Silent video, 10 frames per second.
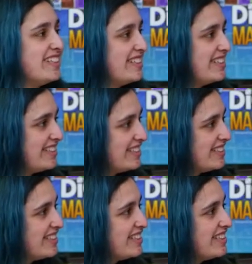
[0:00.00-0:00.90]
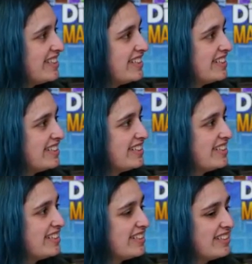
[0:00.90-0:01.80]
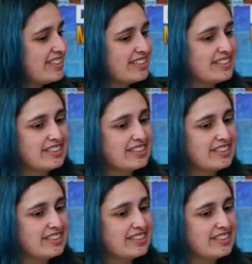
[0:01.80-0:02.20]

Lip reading: The person shown says nothing.